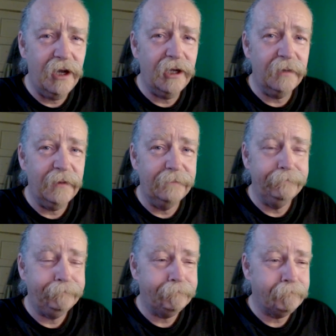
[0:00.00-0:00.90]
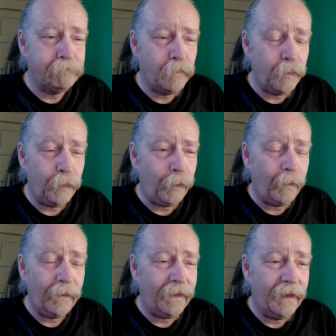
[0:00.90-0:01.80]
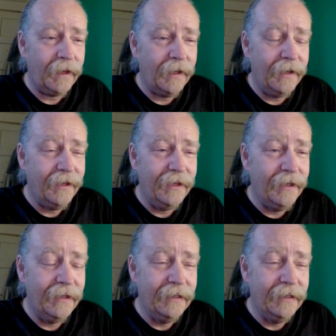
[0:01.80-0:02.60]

the argument. You've lost the fucking argument. It's over.